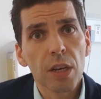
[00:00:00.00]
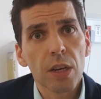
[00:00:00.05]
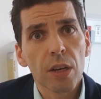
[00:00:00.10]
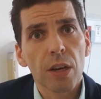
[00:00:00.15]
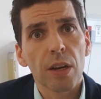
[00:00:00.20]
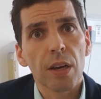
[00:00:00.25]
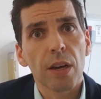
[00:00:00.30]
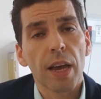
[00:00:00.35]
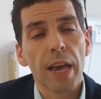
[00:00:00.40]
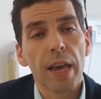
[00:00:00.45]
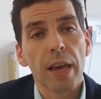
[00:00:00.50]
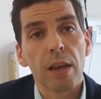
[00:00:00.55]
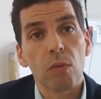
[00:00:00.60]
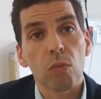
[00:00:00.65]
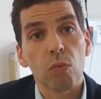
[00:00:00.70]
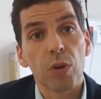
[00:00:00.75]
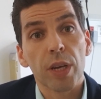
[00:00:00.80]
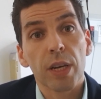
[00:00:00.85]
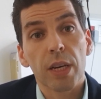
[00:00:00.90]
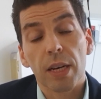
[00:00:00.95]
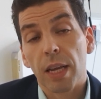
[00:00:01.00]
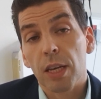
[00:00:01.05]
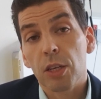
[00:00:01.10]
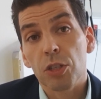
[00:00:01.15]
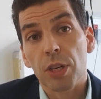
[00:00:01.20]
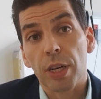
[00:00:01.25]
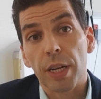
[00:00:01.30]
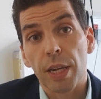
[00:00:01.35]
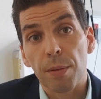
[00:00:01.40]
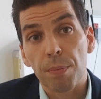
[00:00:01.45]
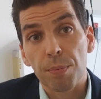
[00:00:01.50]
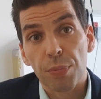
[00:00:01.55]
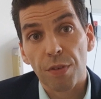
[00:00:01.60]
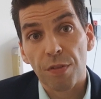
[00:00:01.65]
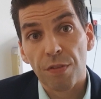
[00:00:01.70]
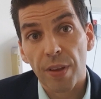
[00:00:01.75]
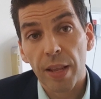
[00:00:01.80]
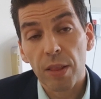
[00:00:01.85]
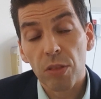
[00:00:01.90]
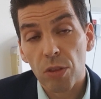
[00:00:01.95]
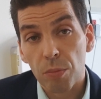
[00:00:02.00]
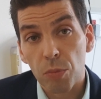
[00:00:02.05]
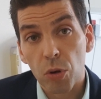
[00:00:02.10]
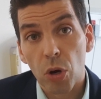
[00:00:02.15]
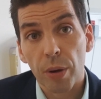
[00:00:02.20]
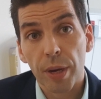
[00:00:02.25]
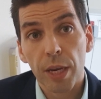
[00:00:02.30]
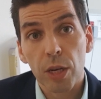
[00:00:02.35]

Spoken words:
and we can actually prevent them going